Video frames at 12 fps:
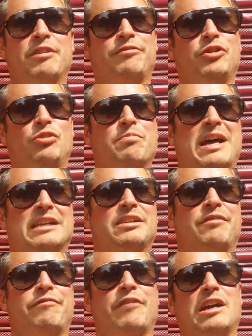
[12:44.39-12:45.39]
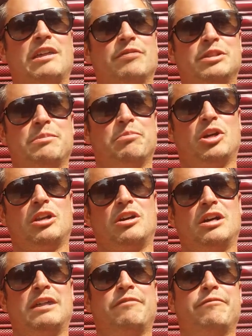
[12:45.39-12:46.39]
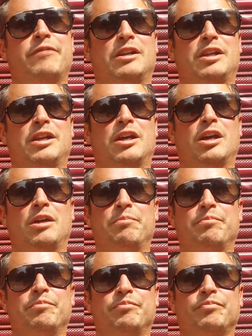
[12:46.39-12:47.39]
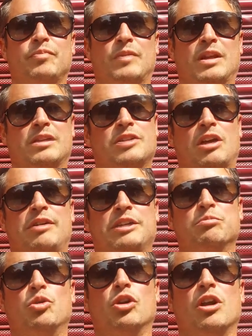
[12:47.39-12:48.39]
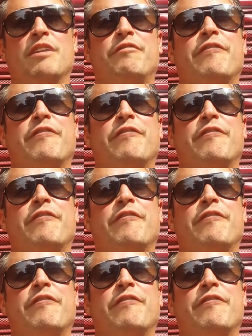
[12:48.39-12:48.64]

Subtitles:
me a few massive favours in my life, and so he's more like